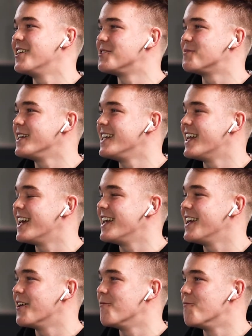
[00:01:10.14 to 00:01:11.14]
has been
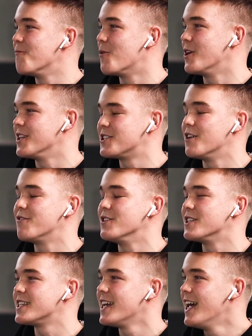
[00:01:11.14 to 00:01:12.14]
one of the
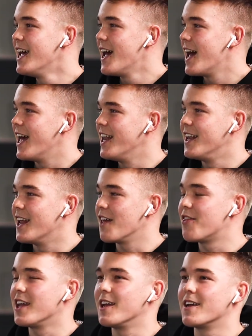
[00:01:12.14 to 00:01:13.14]
toughest. And I
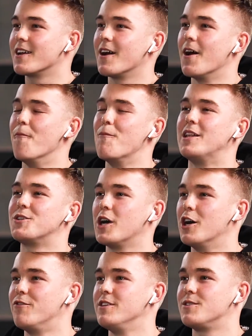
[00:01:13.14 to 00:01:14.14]
think mental
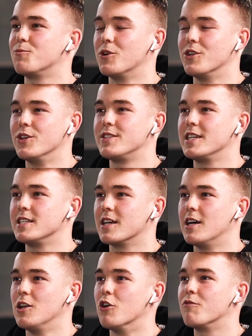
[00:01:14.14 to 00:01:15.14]
health is one of those things
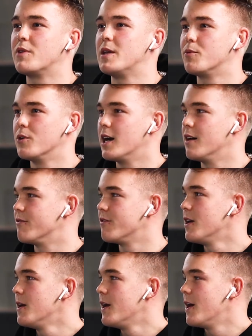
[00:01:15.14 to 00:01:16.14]
that a lot of people have
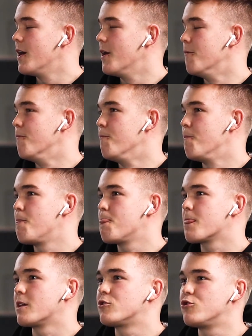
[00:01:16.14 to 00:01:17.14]

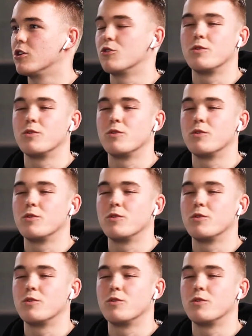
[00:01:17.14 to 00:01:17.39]
struggled